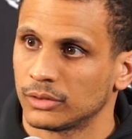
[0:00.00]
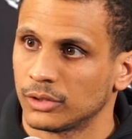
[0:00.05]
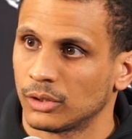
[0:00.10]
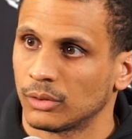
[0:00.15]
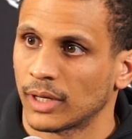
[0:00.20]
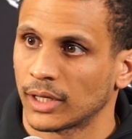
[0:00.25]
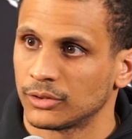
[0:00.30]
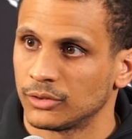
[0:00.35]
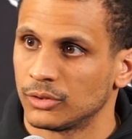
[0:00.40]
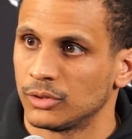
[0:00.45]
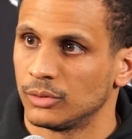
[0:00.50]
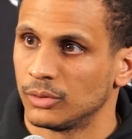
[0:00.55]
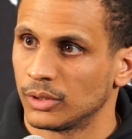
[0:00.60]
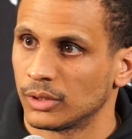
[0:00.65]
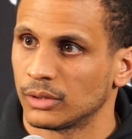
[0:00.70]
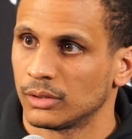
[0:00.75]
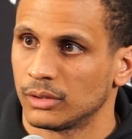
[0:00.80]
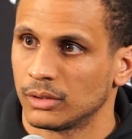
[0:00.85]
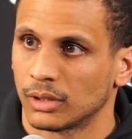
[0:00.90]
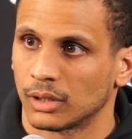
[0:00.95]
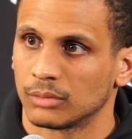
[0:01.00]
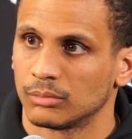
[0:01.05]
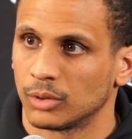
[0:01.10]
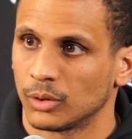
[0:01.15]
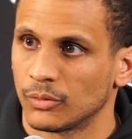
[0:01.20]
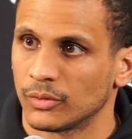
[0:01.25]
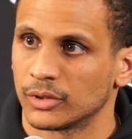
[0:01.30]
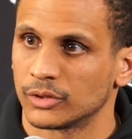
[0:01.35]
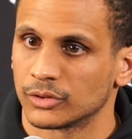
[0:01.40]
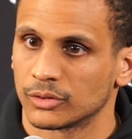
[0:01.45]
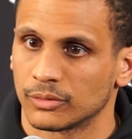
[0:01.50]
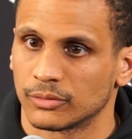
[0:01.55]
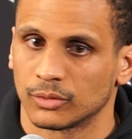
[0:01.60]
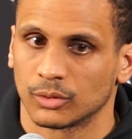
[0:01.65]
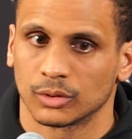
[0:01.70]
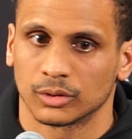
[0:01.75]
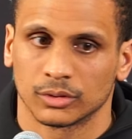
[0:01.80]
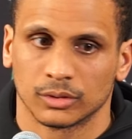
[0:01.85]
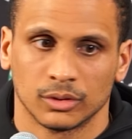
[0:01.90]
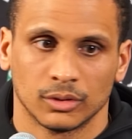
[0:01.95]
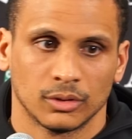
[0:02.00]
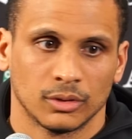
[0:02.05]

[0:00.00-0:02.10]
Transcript: you know, executing on both ends of the floor.